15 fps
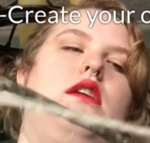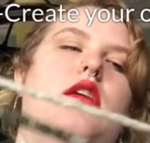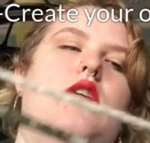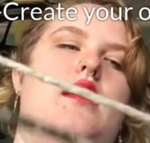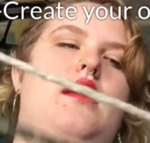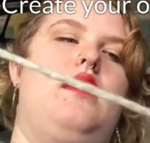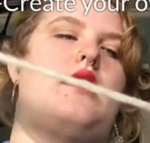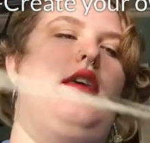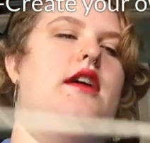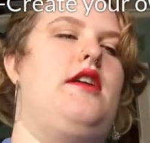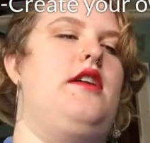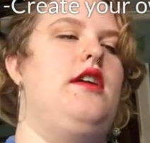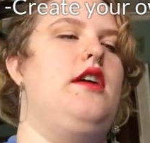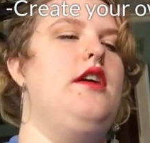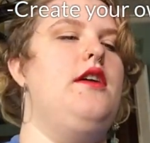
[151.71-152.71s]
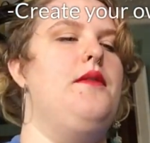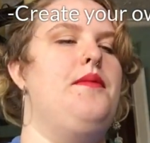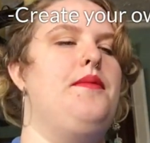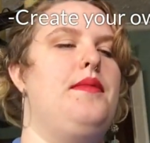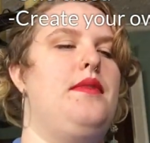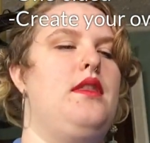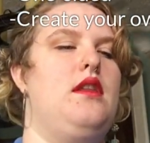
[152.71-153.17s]
and there you go.
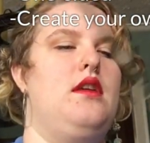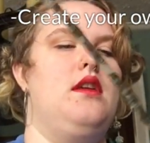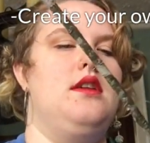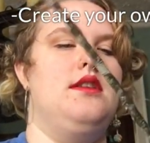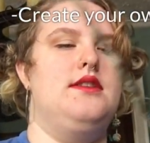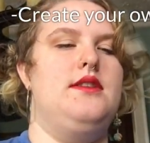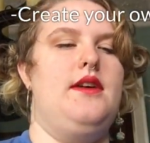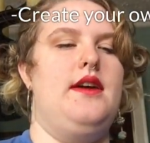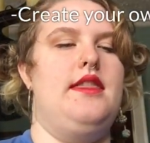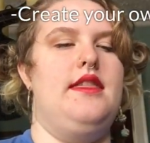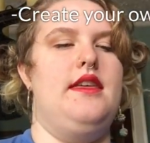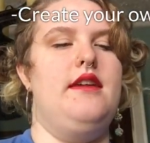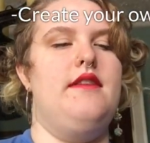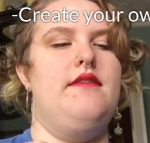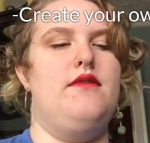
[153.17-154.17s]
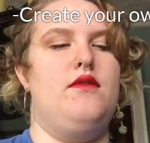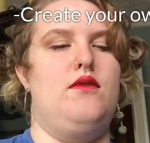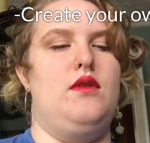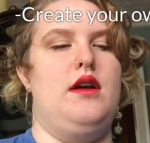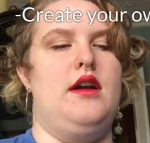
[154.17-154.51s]
So I think do